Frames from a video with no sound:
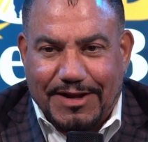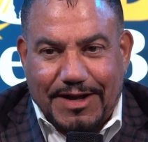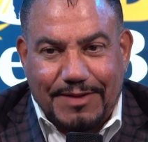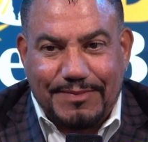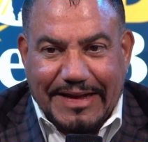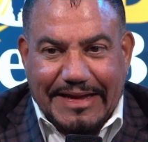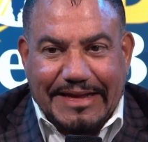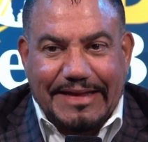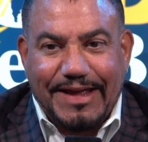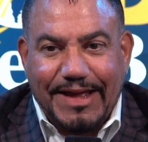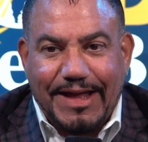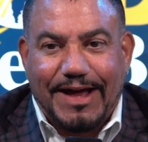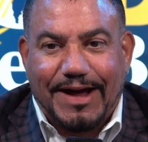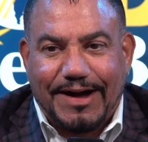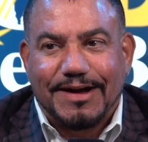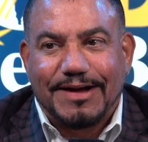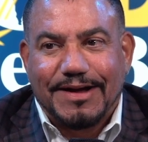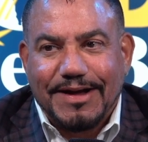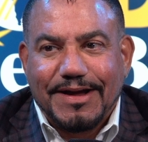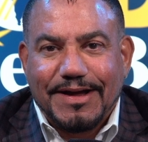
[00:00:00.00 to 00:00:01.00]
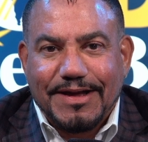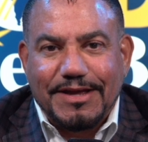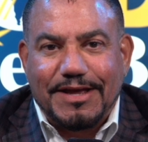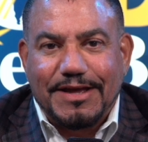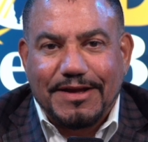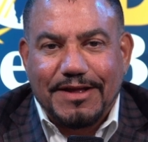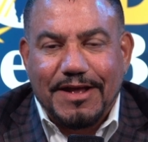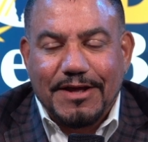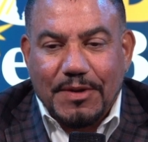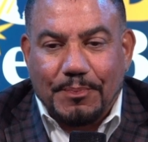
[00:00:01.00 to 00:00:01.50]
I'm like, yeah,
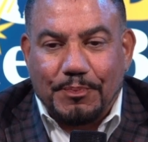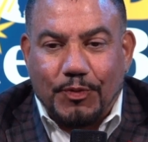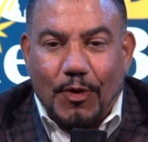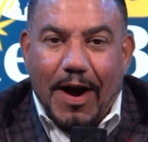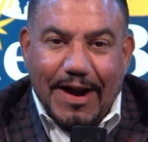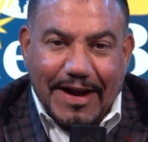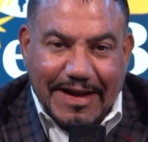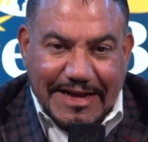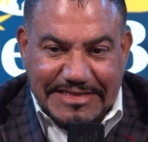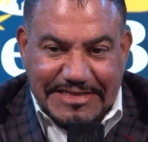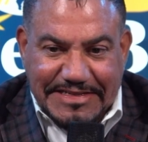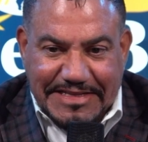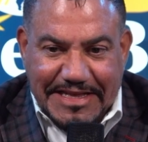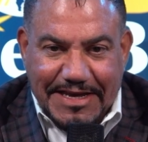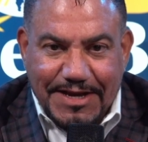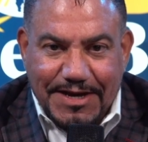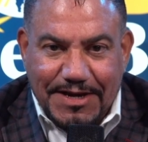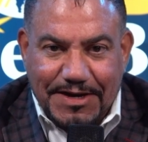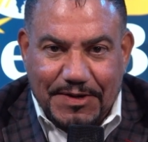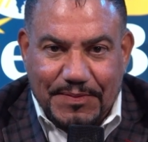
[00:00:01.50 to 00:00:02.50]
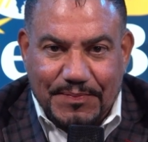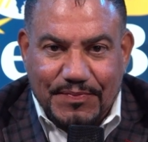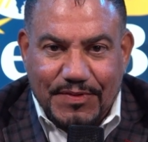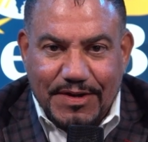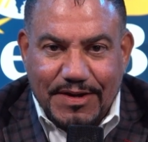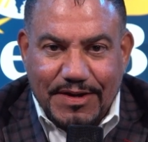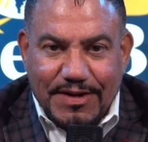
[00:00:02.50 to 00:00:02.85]
the product is them.